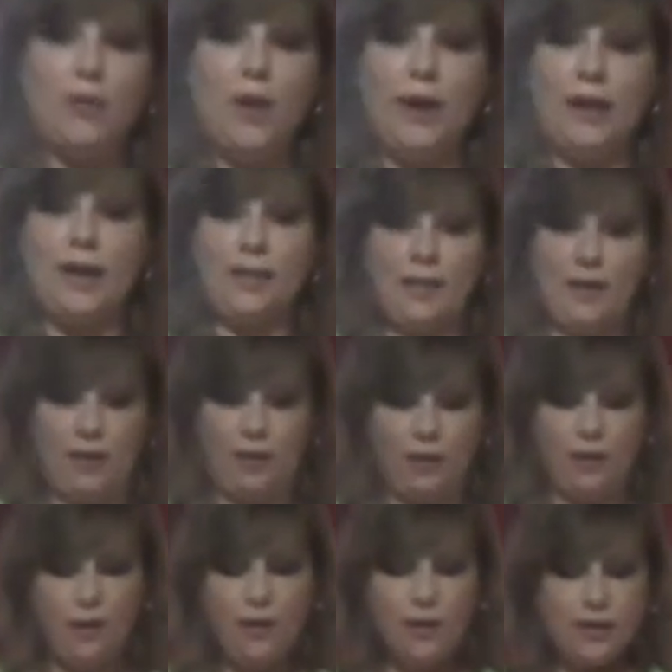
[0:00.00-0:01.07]
right in there.
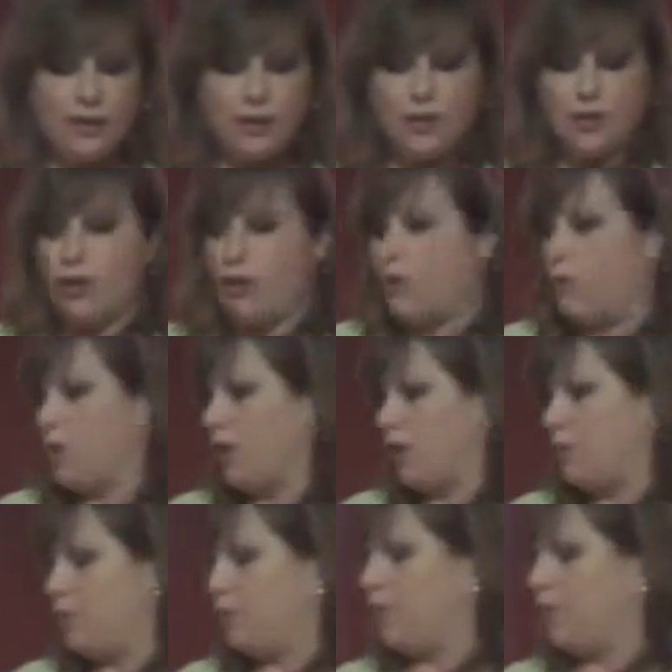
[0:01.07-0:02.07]
So we're going to